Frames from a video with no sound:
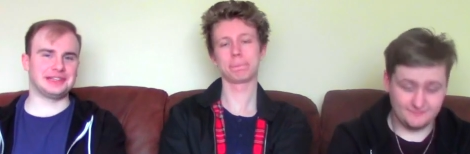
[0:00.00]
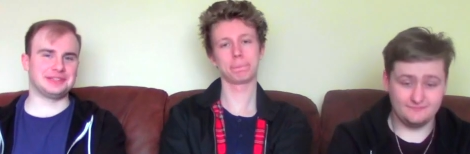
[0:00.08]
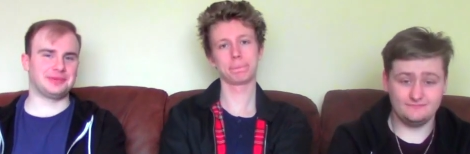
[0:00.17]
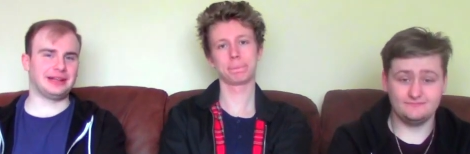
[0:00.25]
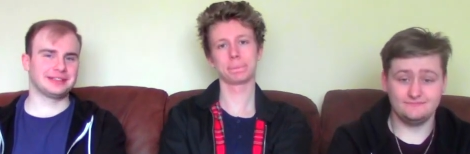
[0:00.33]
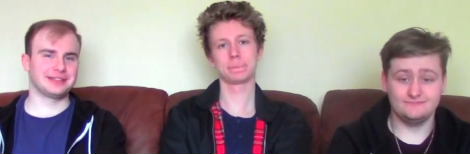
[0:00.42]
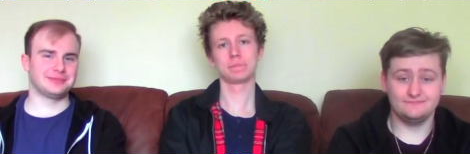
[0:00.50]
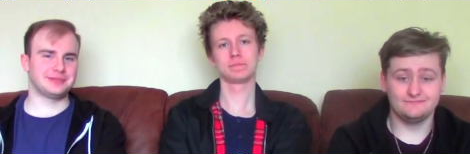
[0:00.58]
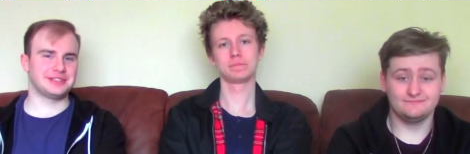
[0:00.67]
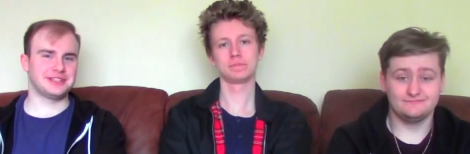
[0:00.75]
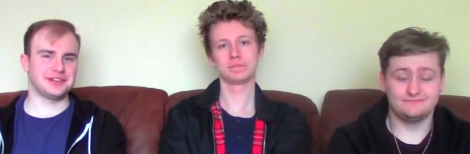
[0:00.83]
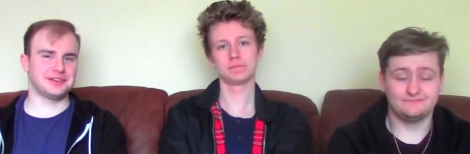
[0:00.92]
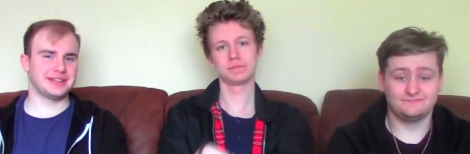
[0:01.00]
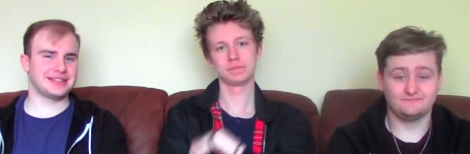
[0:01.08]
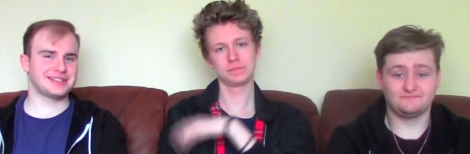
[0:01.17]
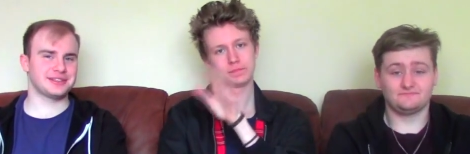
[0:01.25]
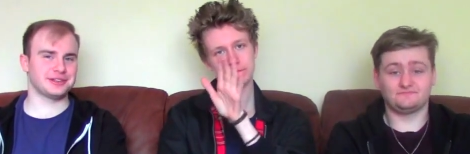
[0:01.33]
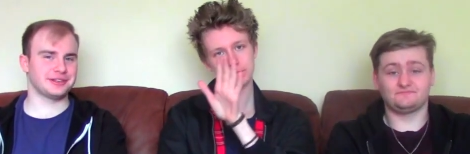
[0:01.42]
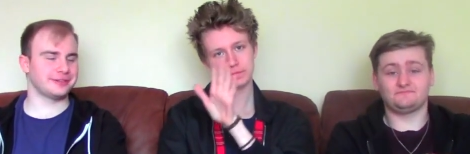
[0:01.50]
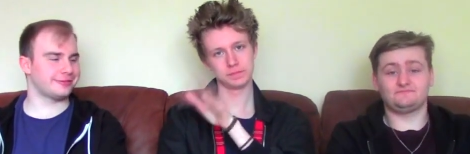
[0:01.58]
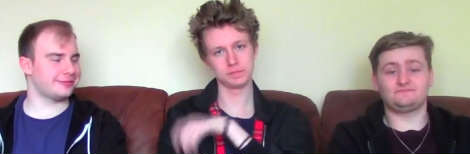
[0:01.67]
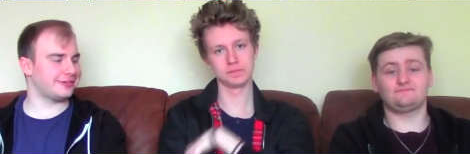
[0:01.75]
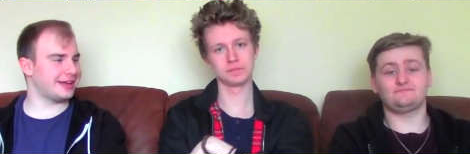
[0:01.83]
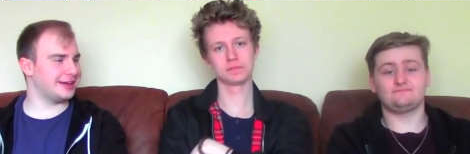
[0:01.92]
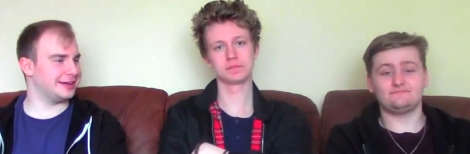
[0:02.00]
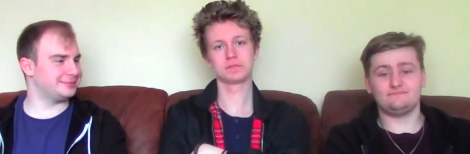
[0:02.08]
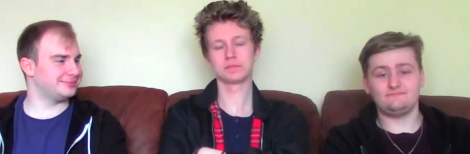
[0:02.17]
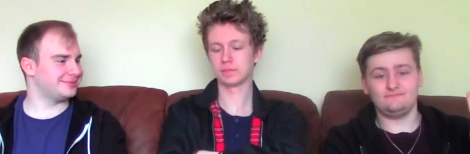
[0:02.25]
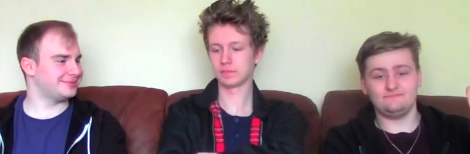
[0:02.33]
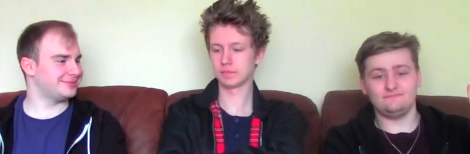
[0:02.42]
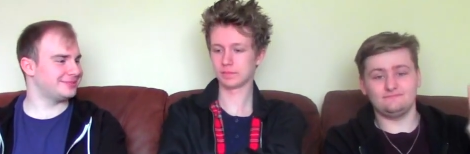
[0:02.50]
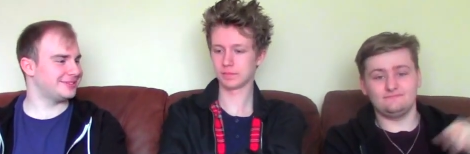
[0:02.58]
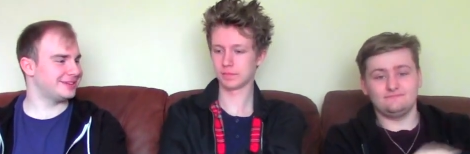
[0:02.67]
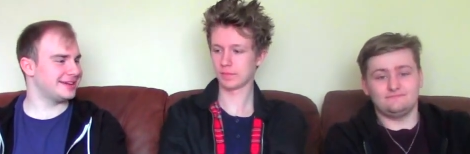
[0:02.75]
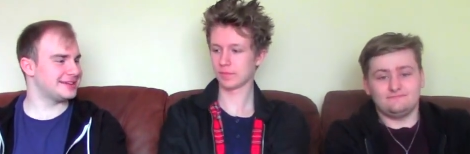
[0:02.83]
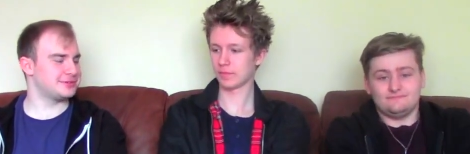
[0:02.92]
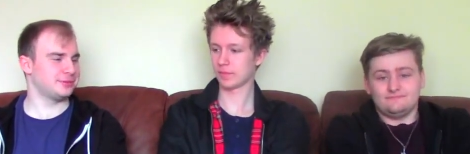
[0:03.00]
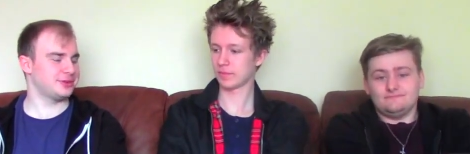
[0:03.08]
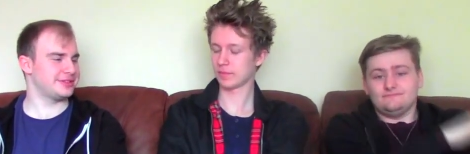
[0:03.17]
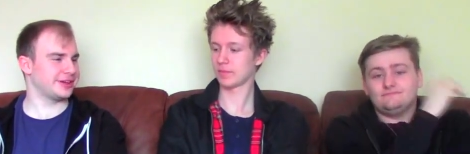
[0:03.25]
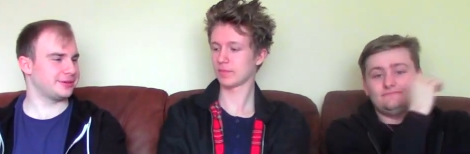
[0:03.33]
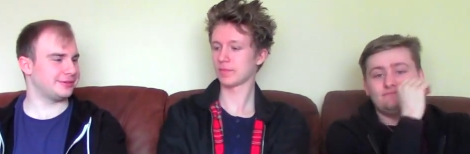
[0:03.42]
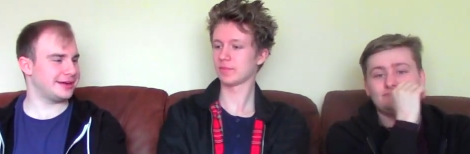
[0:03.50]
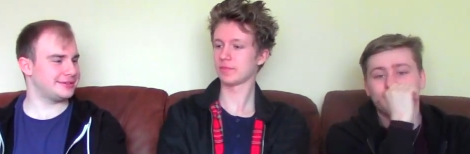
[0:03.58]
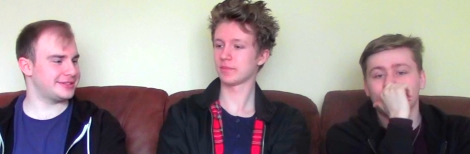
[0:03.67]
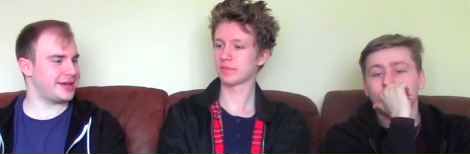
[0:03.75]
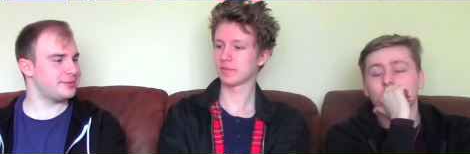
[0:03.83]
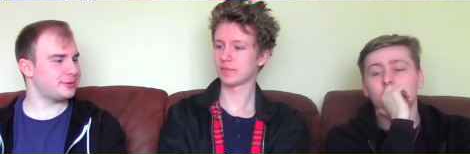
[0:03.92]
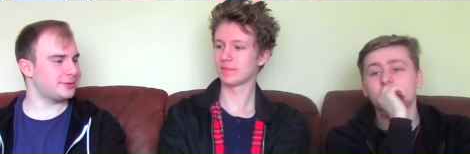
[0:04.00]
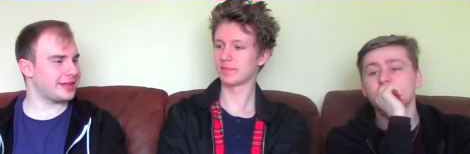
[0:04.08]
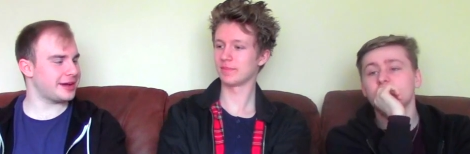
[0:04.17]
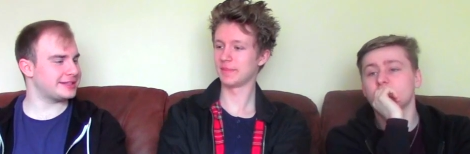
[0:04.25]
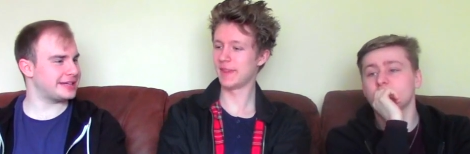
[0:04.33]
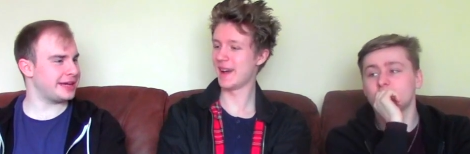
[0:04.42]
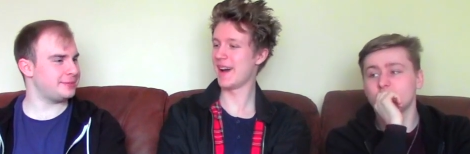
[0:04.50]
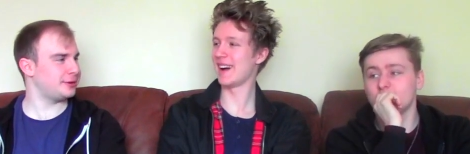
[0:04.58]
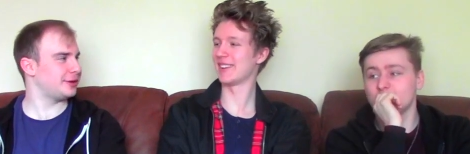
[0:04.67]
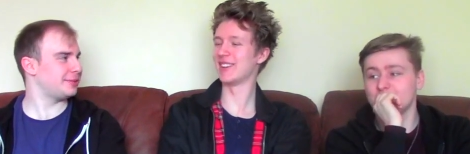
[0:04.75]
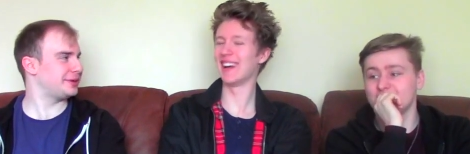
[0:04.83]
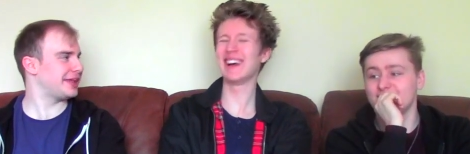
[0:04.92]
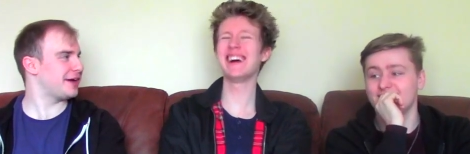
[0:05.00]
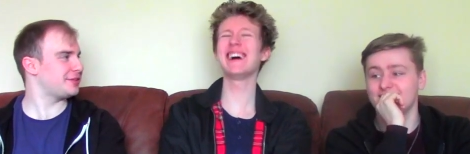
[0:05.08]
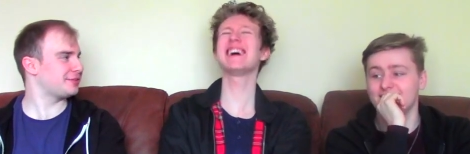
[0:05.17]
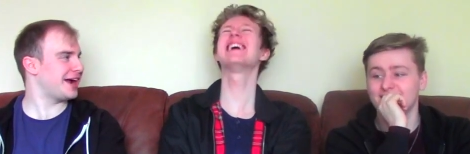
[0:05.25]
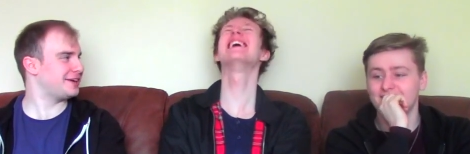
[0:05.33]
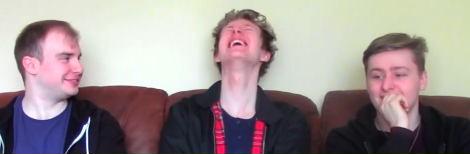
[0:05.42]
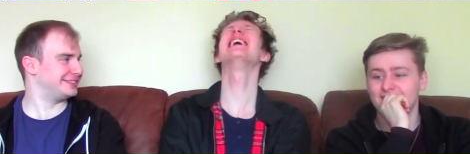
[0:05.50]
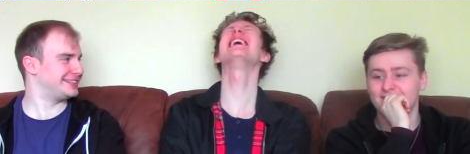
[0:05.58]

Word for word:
Speaker 1: and welcome to this sort of. Um, it's almost like a round table without a table yeah. without a